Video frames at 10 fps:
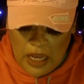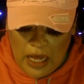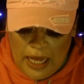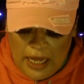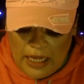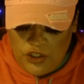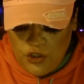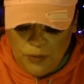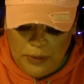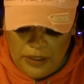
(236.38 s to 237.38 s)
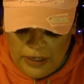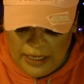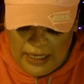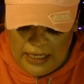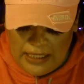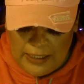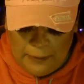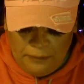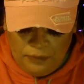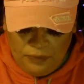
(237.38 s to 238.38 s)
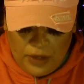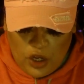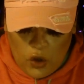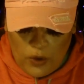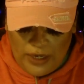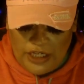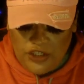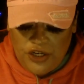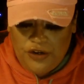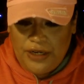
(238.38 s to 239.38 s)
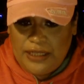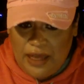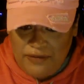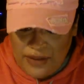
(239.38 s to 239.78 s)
uh, Jupiter is going into your eleventh